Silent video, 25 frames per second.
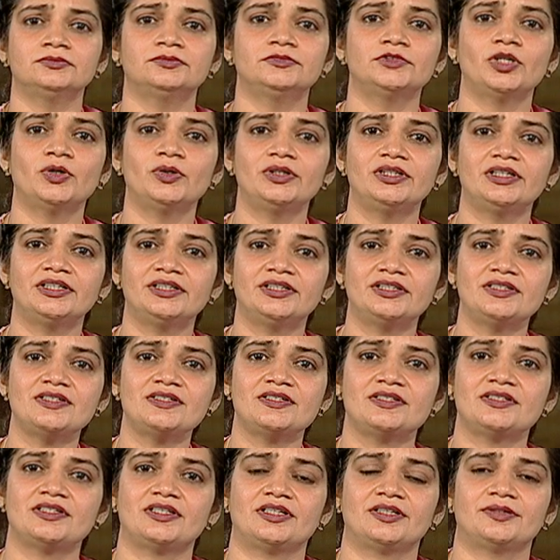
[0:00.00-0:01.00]
Now, let us
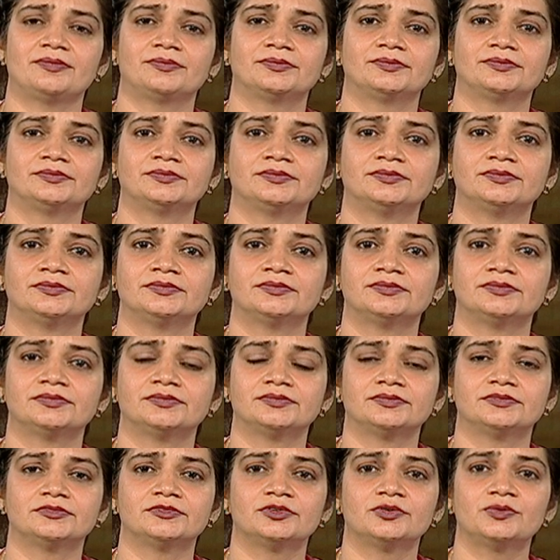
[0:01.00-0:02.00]
see
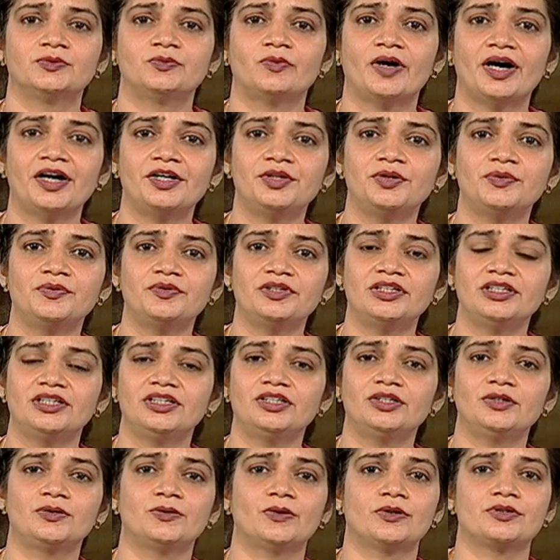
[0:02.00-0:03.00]
why do we
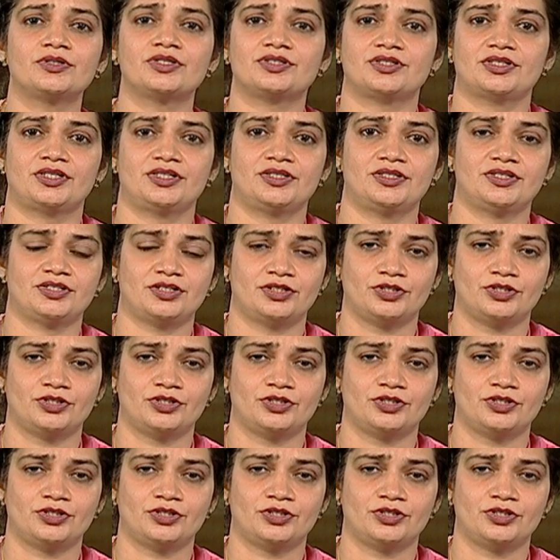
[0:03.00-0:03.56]
need constraints